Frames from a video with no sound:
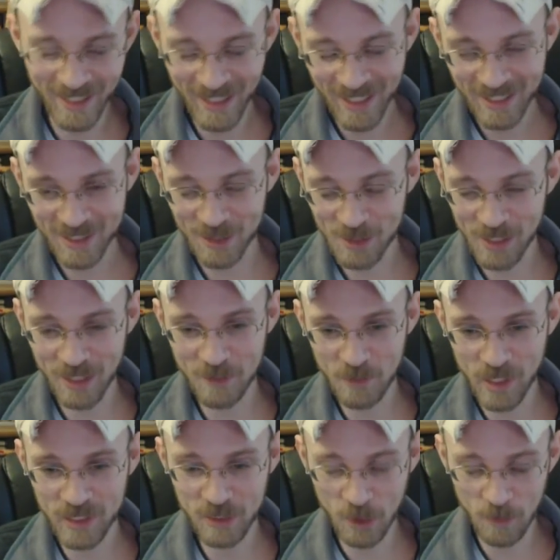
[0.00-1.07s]
So she had a
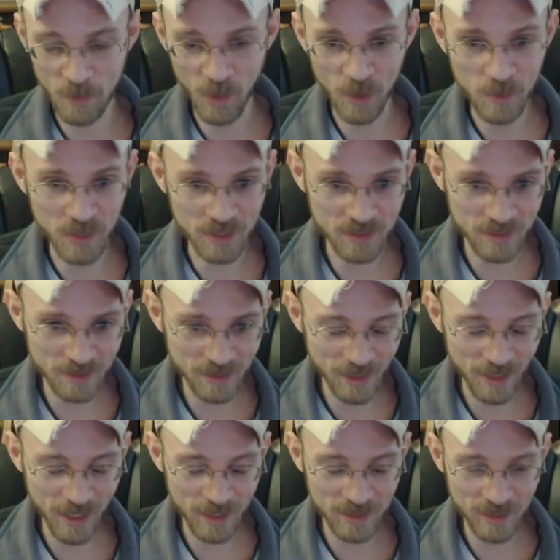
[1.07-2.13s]
very good purpose
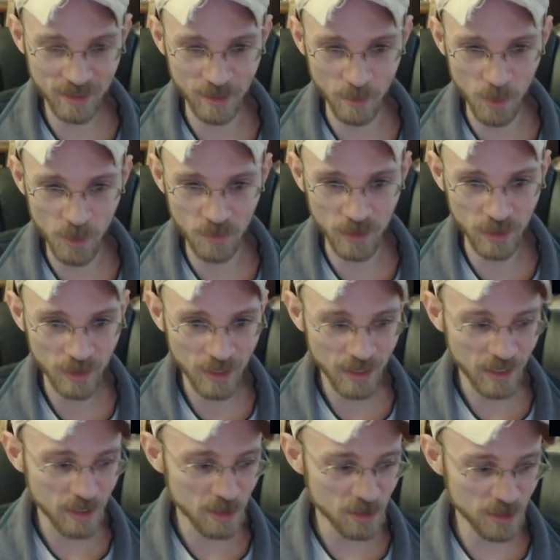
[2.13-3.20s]
at the end of the movie.
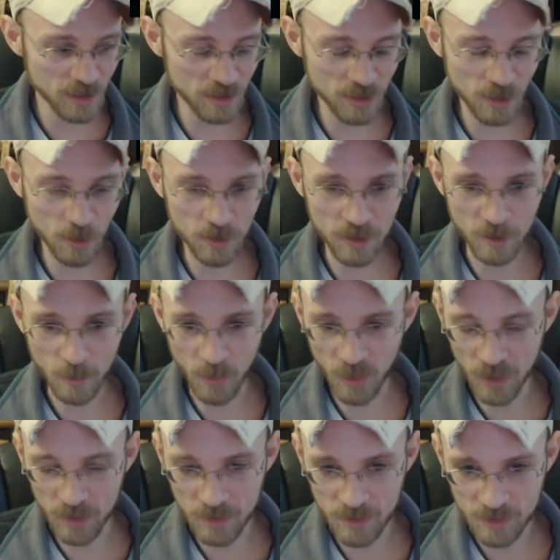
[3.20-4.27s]
She showed that the
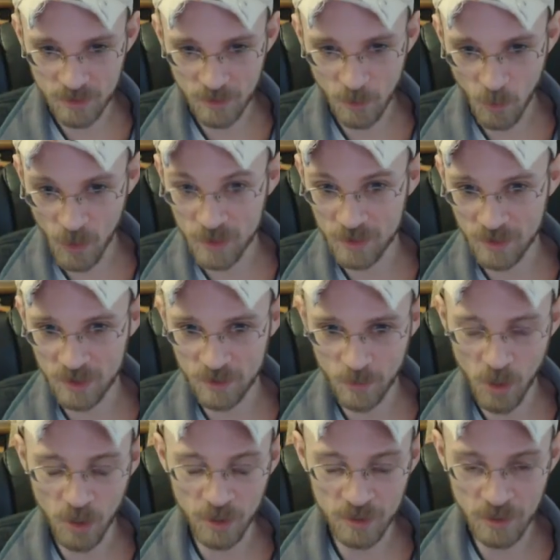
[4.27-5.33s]
prince was as
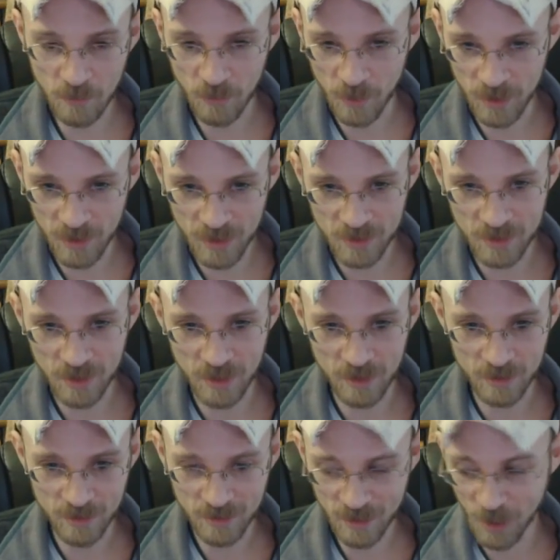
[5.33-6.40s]
smart as everyone thinks he
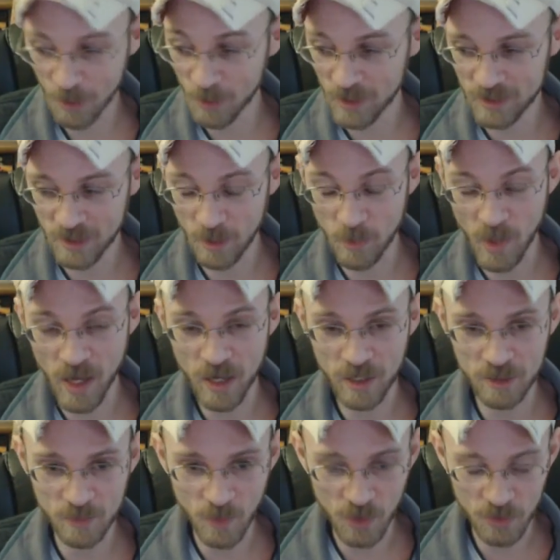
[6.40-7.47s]
is. Not only is he a badass
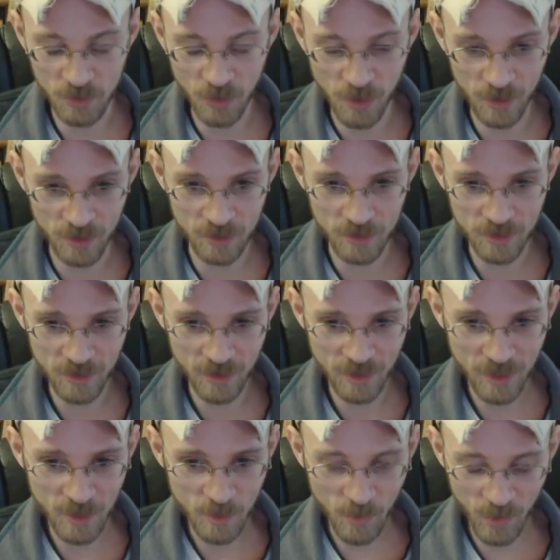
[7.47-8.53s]
martial artist,
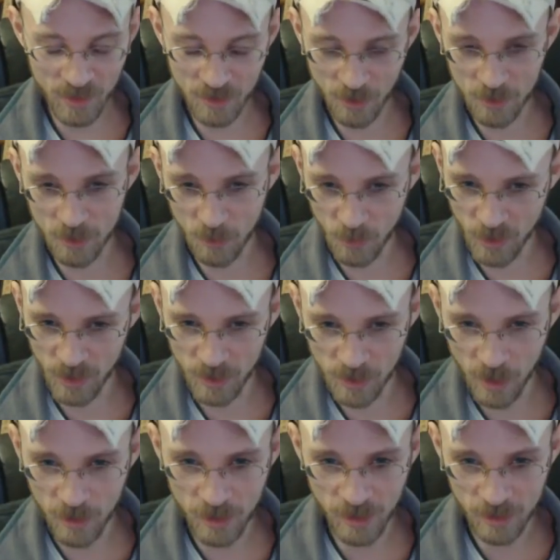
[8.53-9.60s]
but he's also really
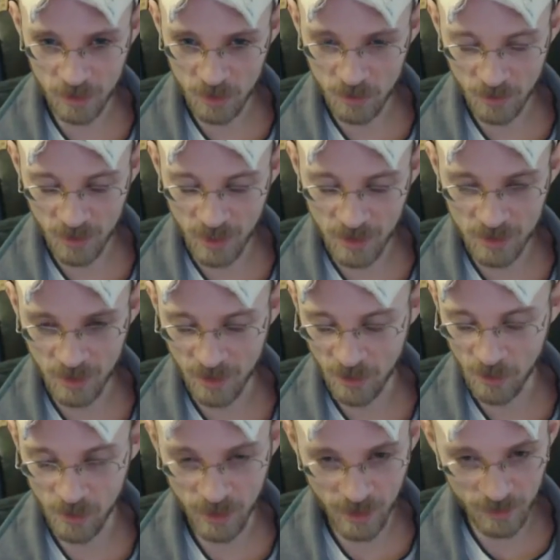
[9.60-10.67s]
cunning and strategic and
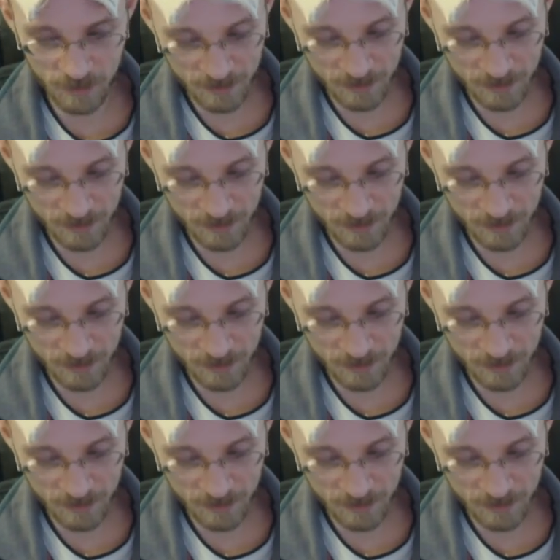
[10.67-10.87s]
all that.